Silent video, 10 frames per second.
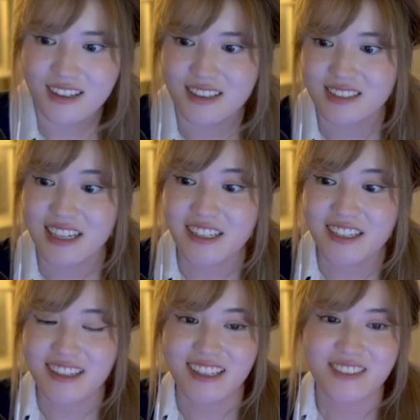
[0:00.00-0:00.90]

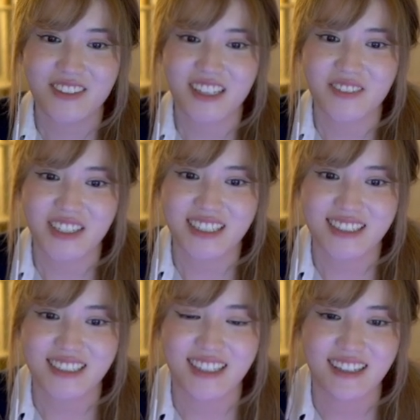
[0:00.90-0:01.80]
Tenor, thanks for the 100
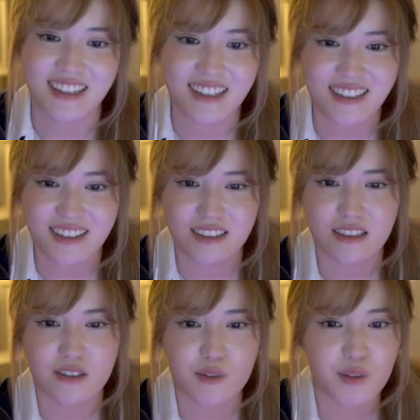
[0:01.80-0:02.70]
bits. Thank
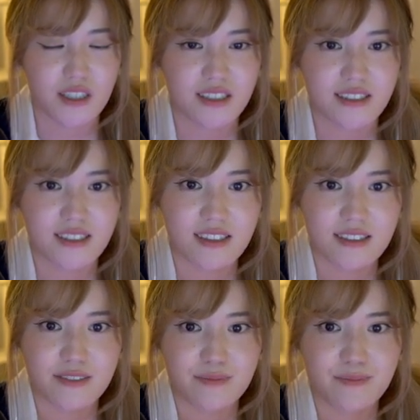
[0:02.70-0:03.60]
you.
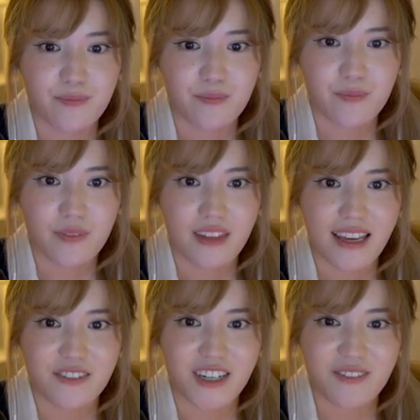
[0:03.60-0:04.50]

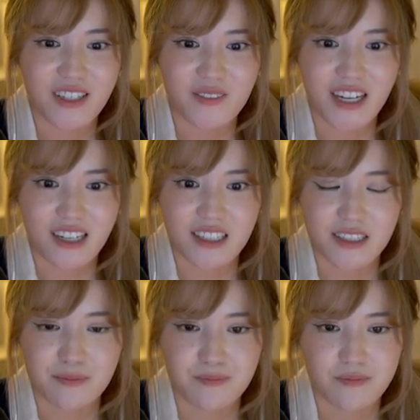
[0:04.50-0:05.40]
And Red, welcome back.
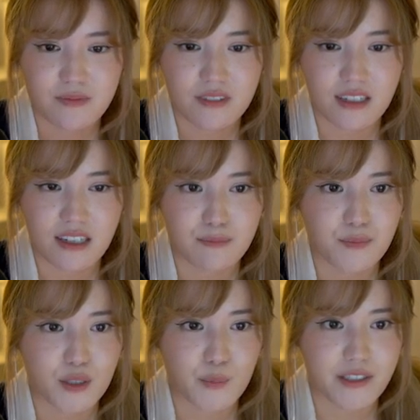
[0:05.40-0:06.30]
Yeah,
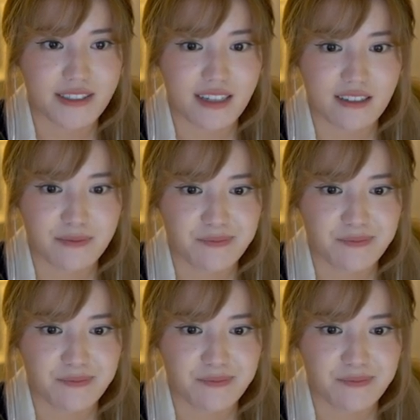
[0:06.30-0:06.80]
it's pretty sad.